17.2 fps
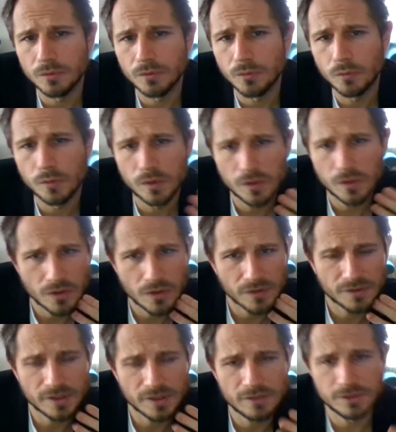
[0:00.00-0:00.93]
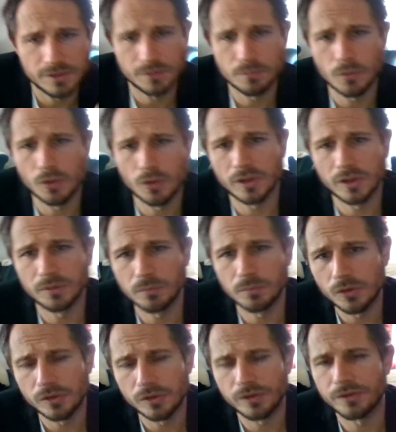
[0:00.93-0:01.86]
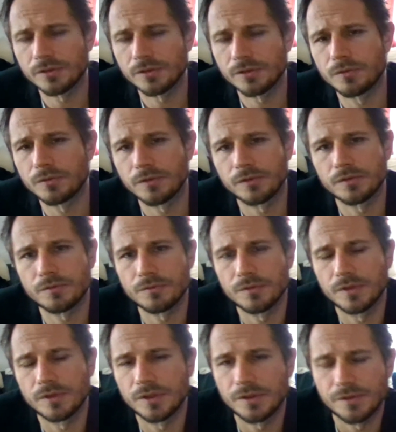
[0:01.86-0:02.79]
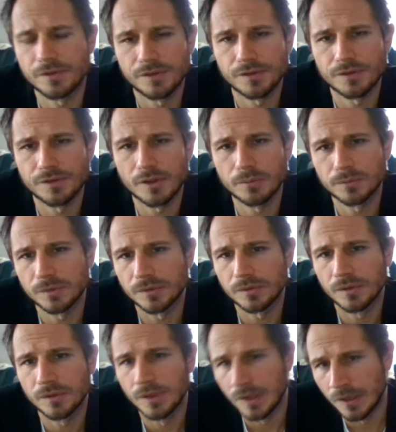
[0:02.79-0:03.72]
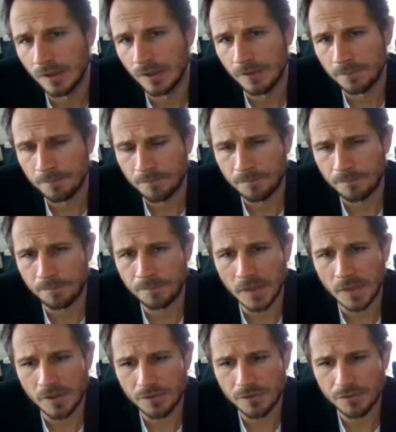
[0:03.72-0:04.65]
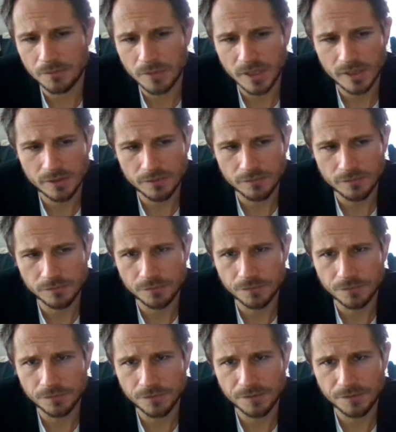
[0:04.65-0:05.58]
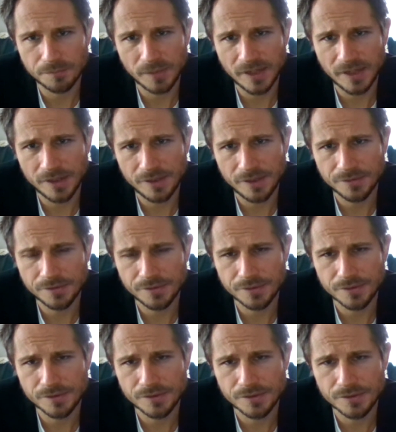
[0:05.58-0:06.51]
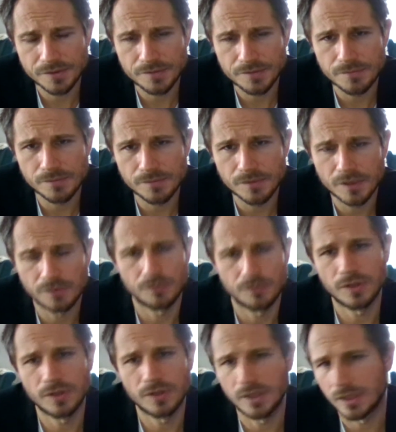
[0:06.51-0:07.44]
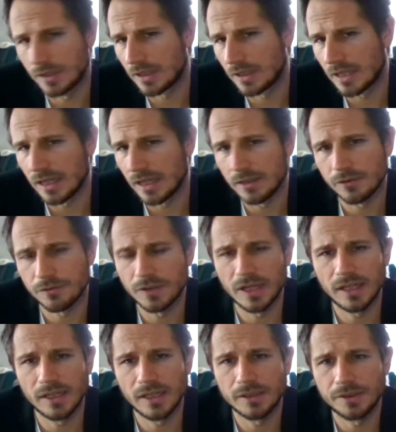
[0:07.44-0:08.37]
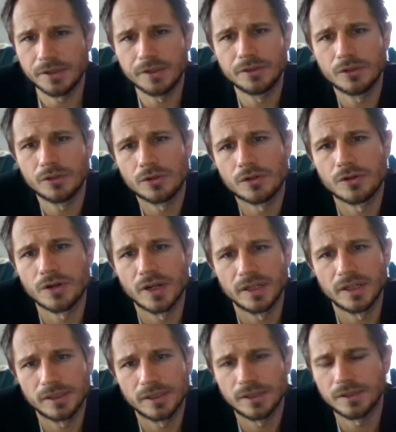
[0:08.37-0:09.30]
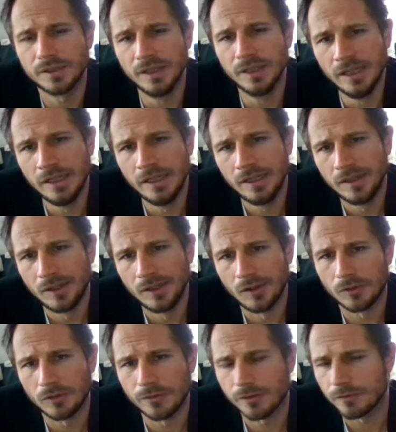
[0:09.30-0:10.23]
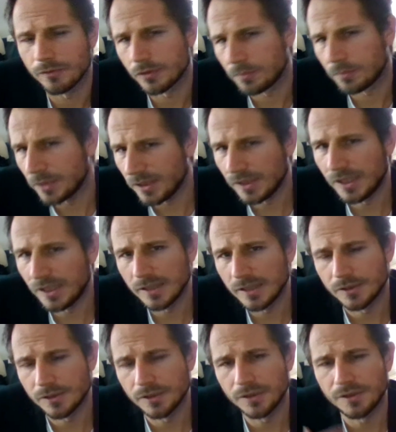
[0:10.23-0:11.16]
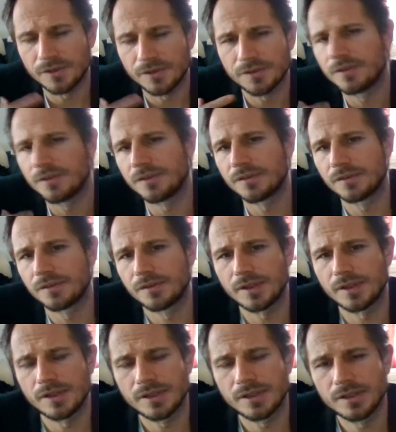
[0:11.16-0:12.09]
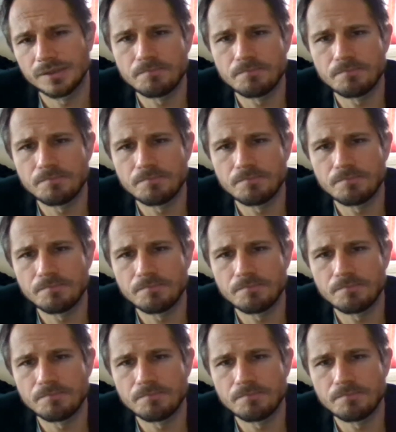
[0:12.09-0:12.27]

we just have it more and more, so it's some kind of space that you kind of cannot ignore. And also for me, theater is a